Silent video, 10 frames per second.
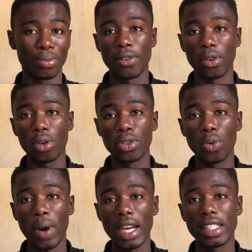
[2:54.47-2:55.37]
Also,
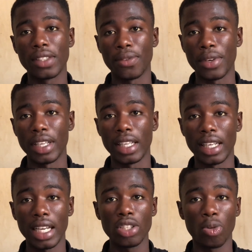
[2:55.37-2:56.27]
while it is free, it
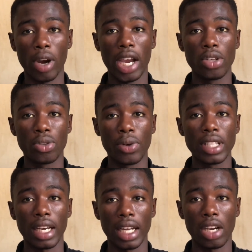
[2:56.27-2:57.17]
does require you to create
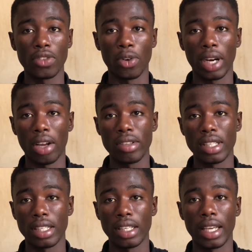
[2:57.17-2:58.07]
an account for cloud
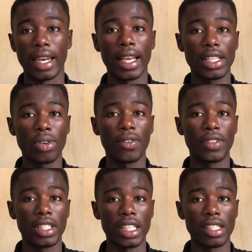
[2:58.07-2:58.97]
syncing and extra
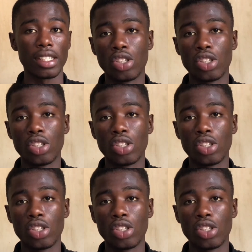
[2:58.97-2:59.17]
features.